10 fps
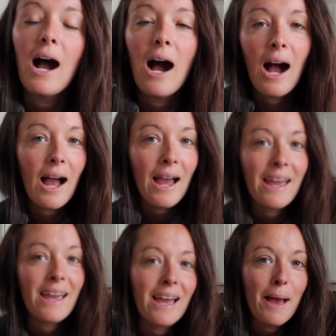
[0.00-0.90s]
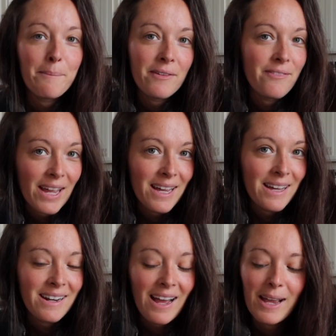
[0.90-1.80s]
I am a
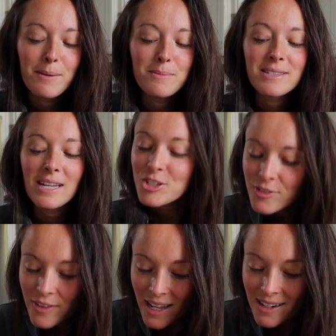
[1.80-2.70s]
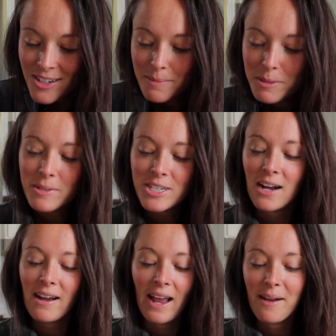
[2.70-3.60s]
fan. I am such a fan of James Michel.
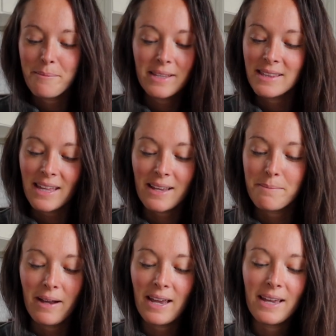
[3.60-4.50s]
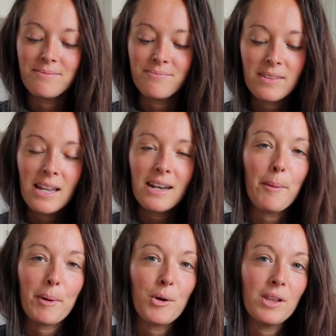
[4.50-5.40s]
I have been like
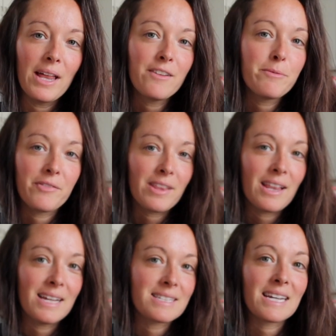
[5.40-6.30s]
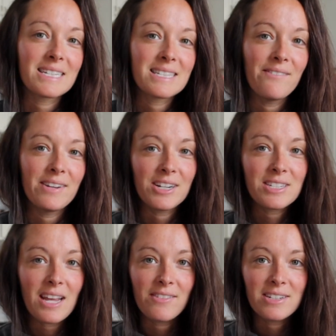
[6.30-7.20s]
not my whole life, but for the last like 7
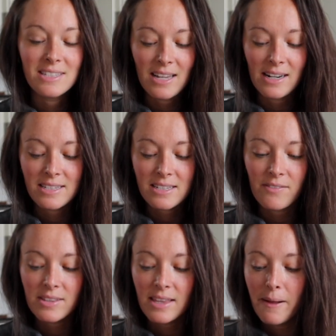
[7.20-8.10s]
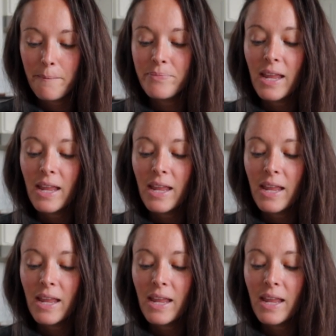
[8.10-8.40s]
years, ever since I discovered them.